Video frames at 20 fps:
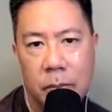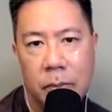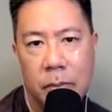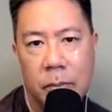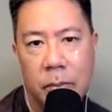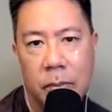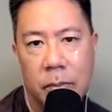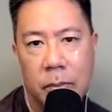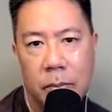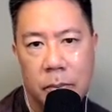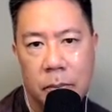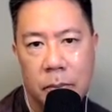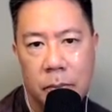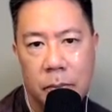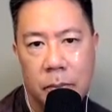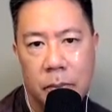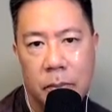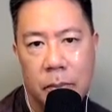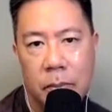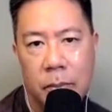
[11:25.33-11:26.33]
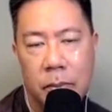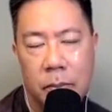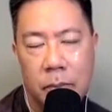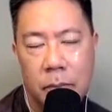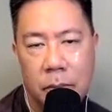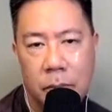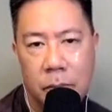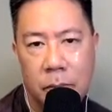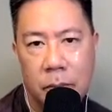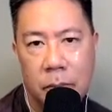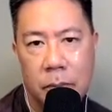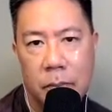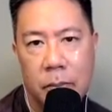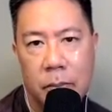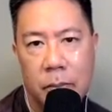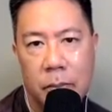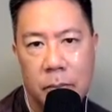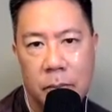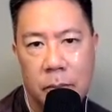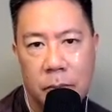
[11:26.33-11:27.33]

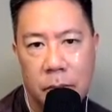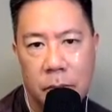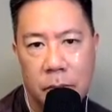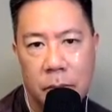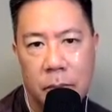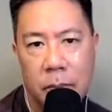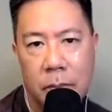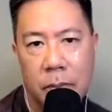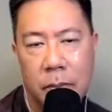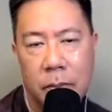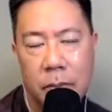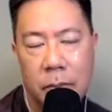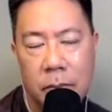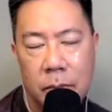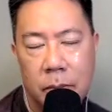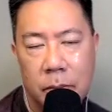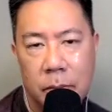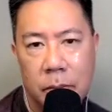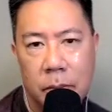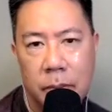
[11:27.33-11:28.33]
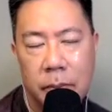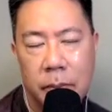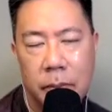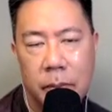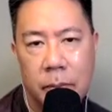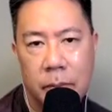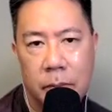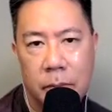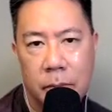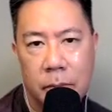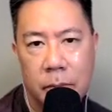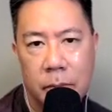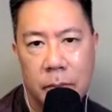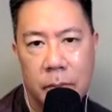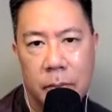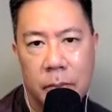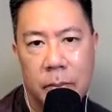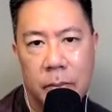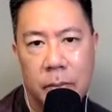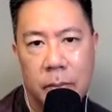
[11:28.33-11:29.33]

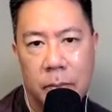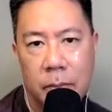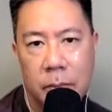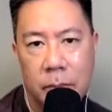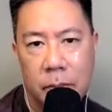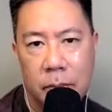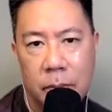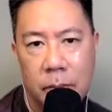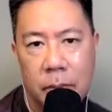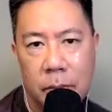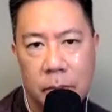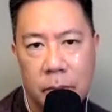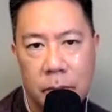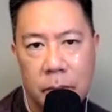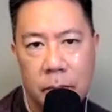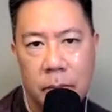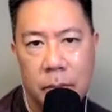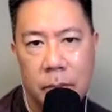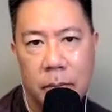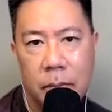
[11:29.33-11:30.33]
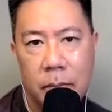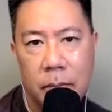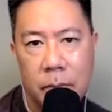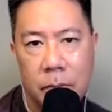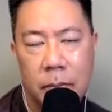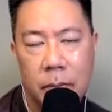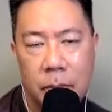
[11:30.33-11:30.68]
The person shown says nothing.